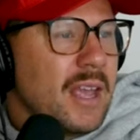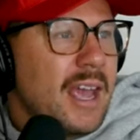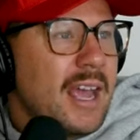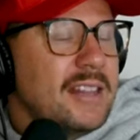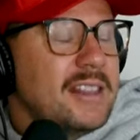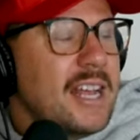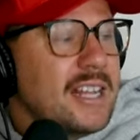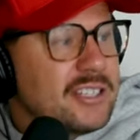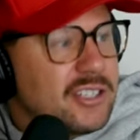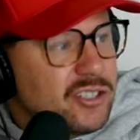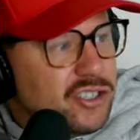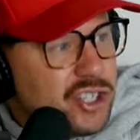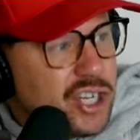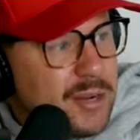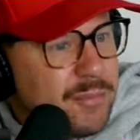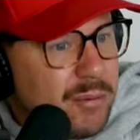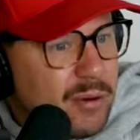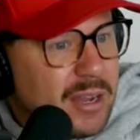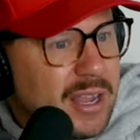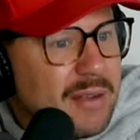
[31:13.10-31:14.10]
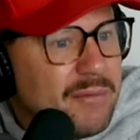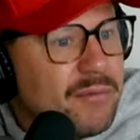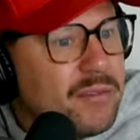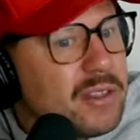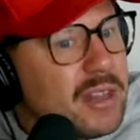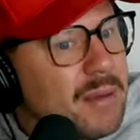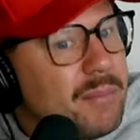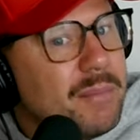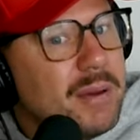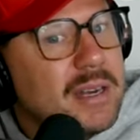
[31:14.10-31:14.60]
And that's a cheaper gift for
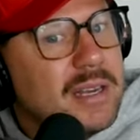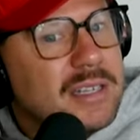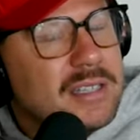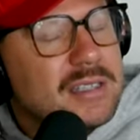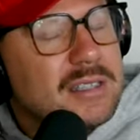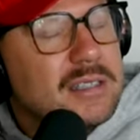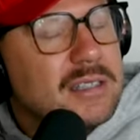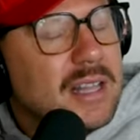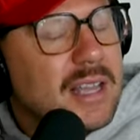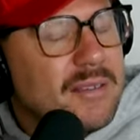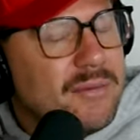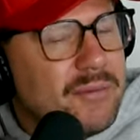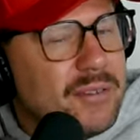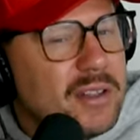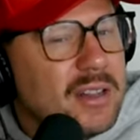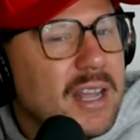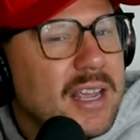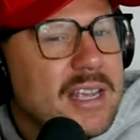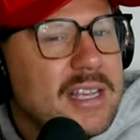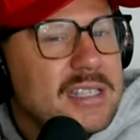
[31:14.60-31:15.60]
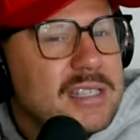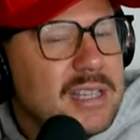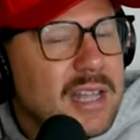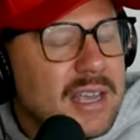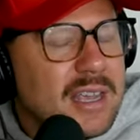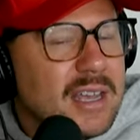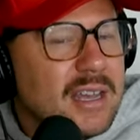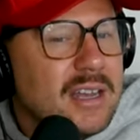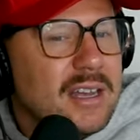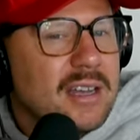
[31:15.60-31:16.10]
them, but they feel like it's
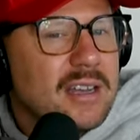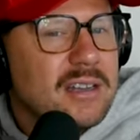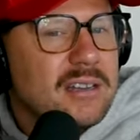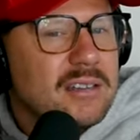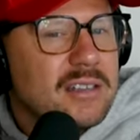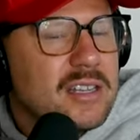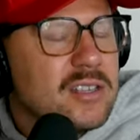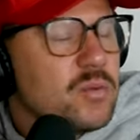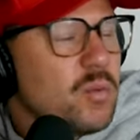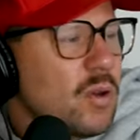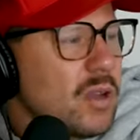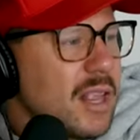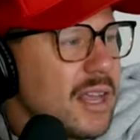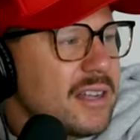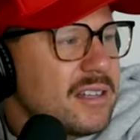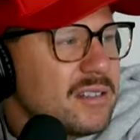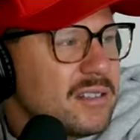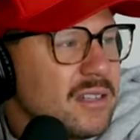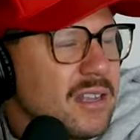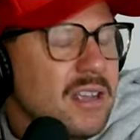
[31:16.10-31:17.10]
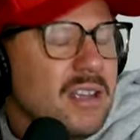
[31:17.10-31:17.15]
like a, because we're like,